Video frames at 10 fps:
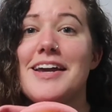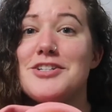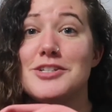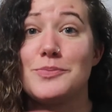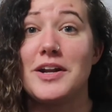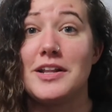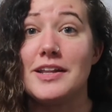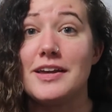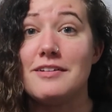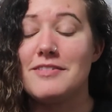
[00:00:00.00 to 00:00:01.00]
I just want to
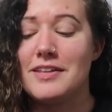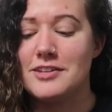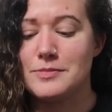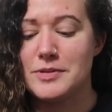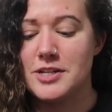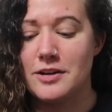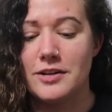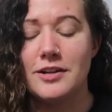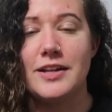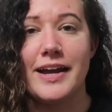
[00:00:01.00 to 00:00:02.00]
live in this
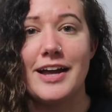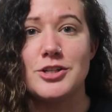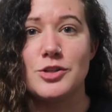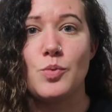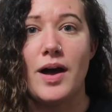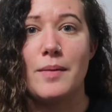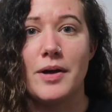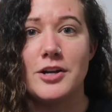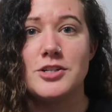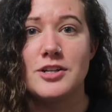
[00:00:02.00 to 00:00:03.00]
material. Like, I just want a
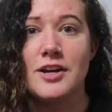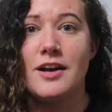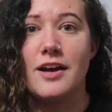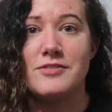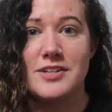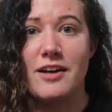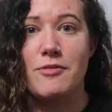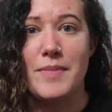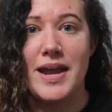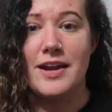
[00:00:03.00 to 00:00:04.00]
bunch of stuff
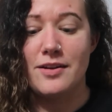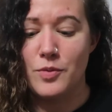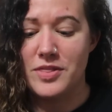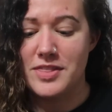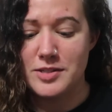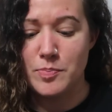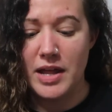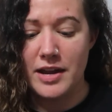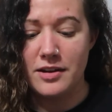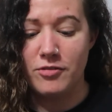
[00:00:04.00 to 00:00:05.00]
made with this
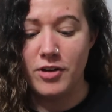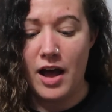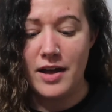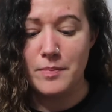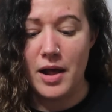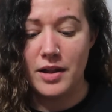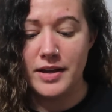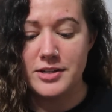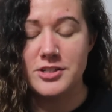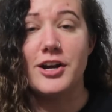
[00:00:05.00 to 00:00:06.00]
blend of cotton,
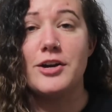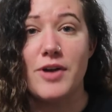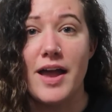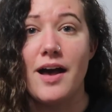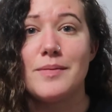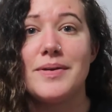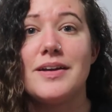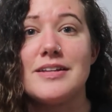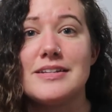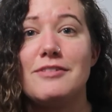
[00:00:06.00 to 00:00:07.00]
polyester, and rayon
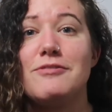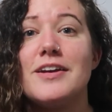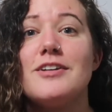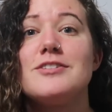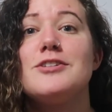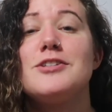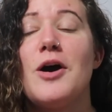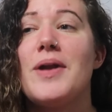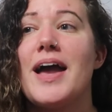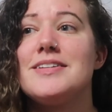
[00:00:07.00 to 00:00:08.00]
because it feels
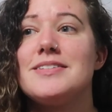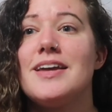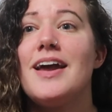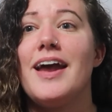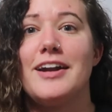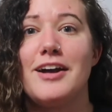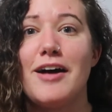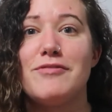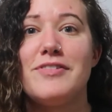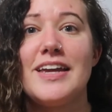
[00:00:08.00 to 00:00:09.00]
so nice and
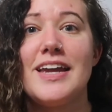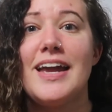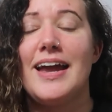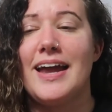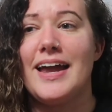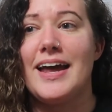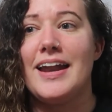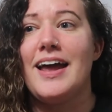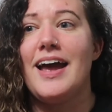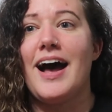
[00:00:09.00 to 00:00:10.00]
comfy.
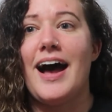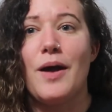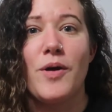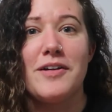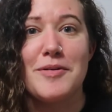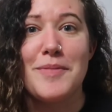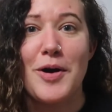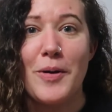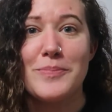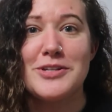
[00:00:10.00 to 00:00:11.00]
And I work from
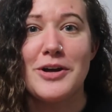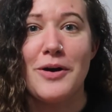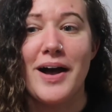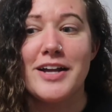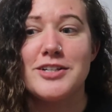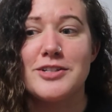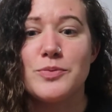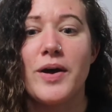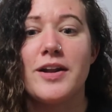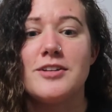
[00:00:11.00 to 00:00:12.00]
home, so I just
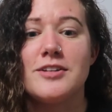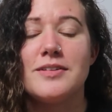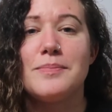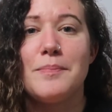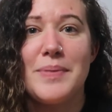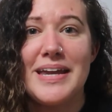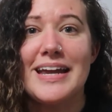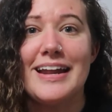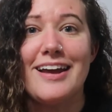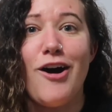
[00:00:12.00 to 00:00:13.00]
want to just be
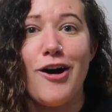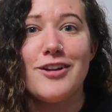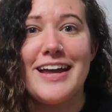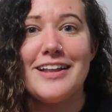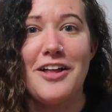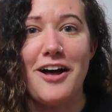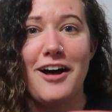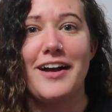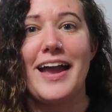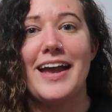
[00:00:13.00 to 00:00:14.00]
in it all day
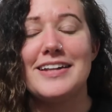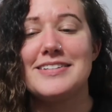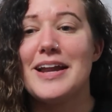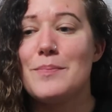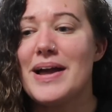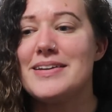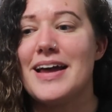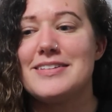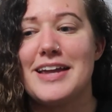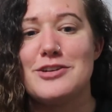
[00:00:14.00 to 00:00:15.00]
long and sit at my
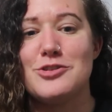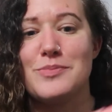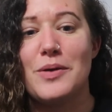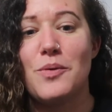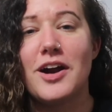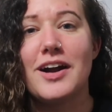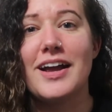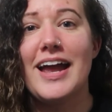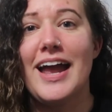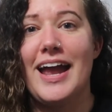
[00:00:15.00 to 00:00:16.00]
desk and do my work
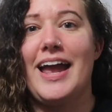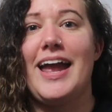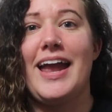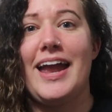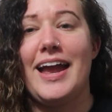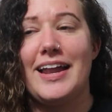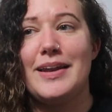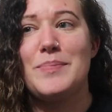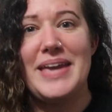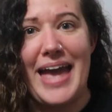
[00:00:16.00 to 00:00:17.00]

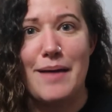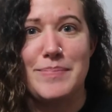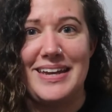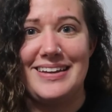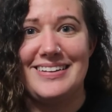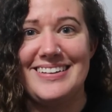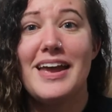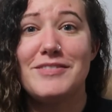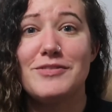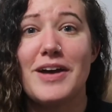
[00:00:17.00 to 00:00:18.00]
and be happy.
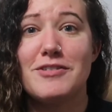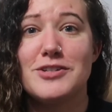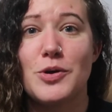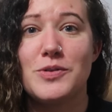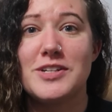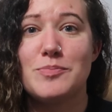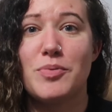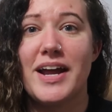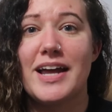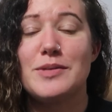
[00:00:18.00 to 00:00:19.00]
If you've ever sold this
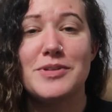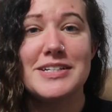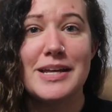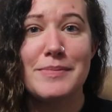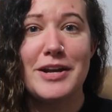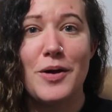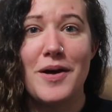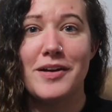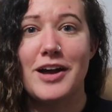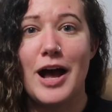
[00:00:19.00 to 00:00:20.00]
brand, please let me know
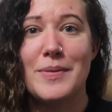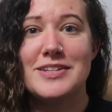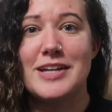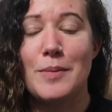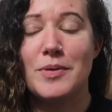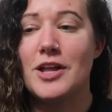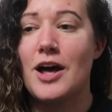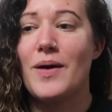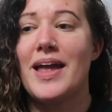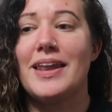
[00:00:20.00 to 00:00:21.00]
in the comments down
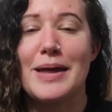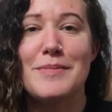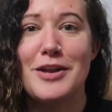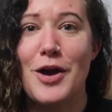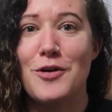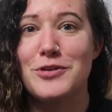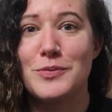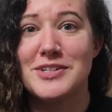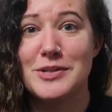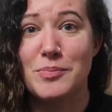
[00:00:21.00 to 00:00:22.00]
below, and let me know if you
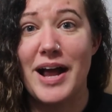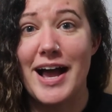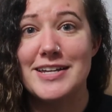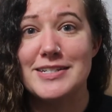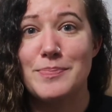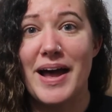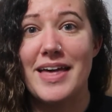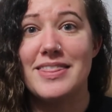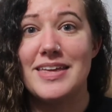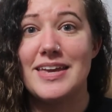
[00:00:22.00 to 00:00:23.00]
were surprised
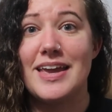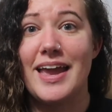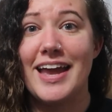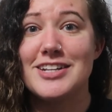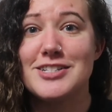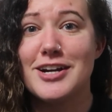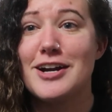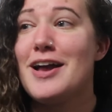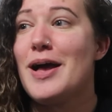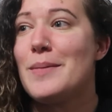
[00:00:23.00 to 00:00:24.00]
by the
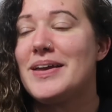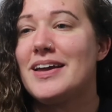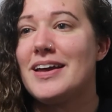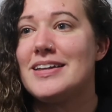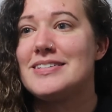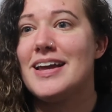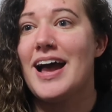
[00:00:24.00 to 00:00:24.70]
answer, because